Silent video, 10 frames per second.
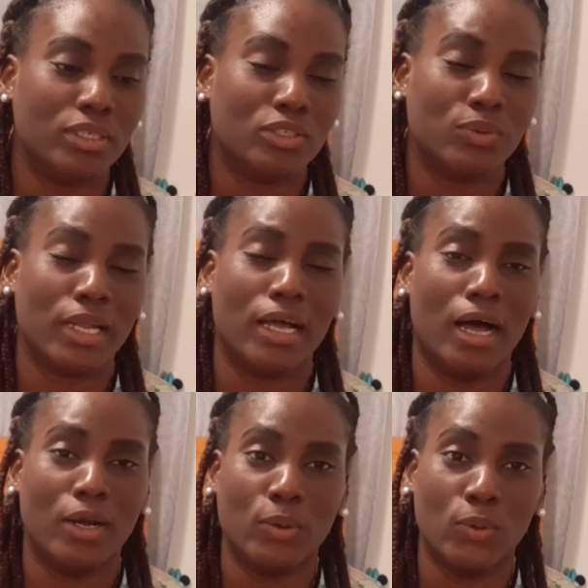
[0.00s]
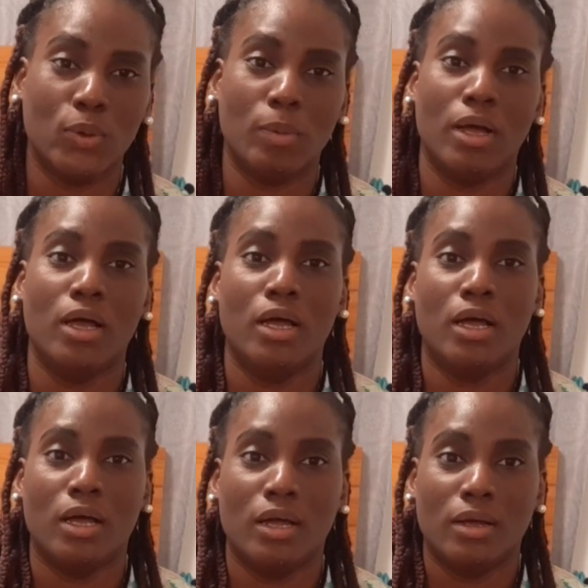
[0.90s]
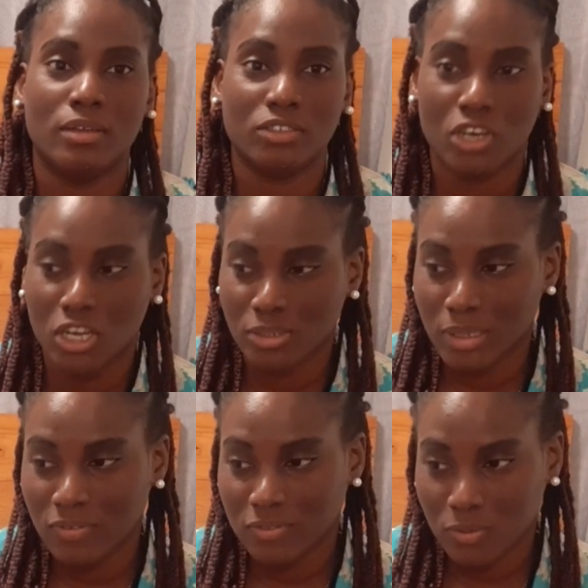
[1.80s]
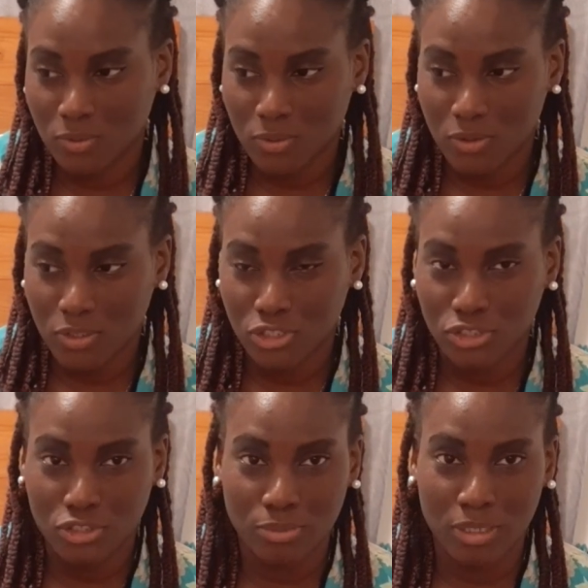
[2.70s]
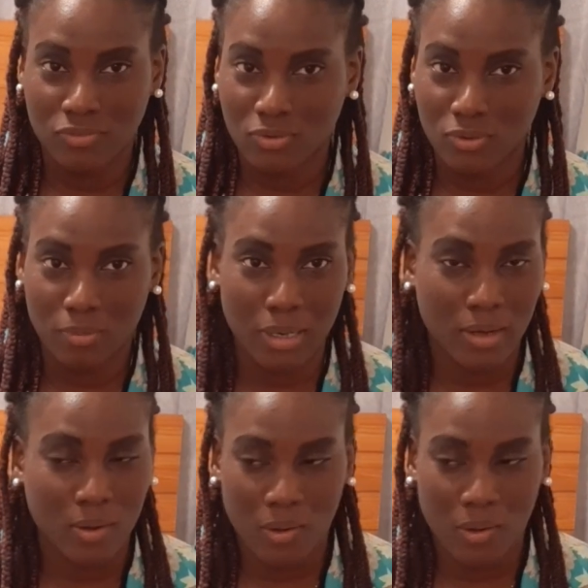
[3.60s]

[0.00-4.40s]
So when I got home, charged my phone, turned my phone back